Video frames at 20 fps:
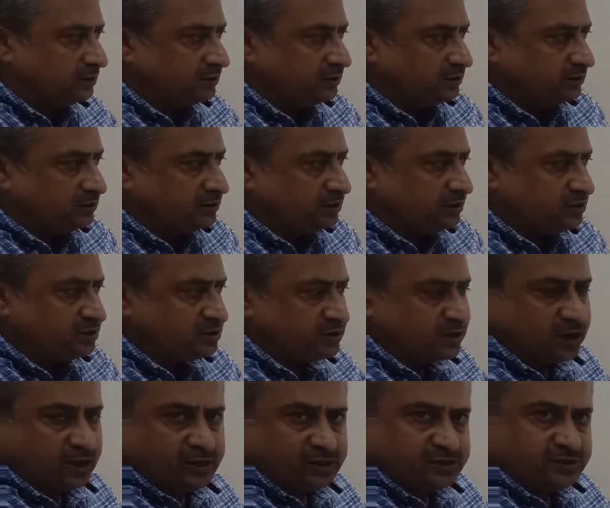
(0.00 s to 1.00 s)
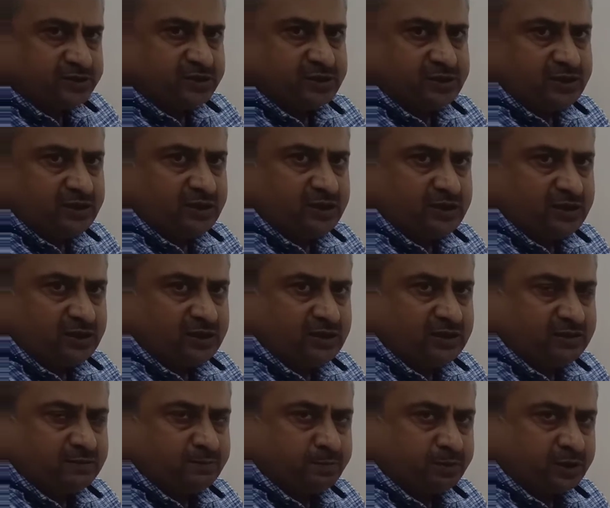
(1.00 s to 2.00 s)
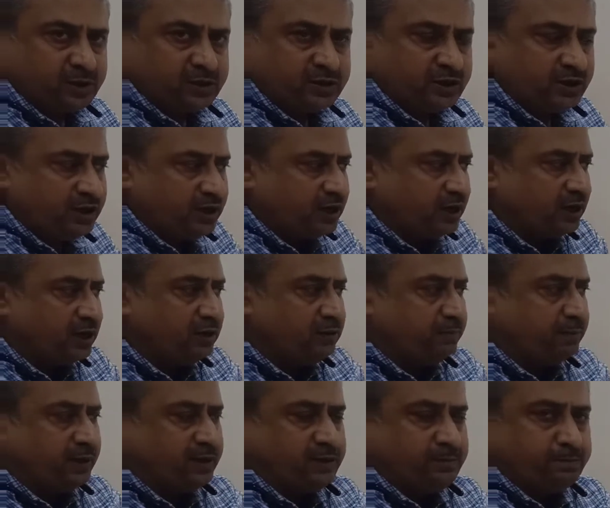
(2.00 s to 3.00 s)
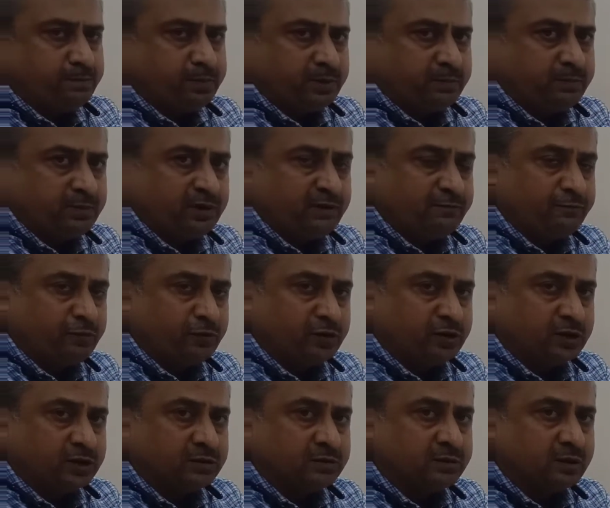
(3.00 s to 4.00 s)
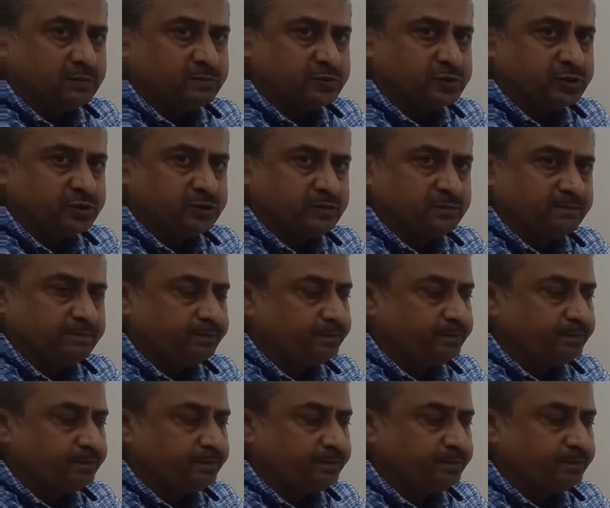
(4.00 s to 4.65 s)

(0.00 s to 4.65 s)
This currency is partly held by public for consumption.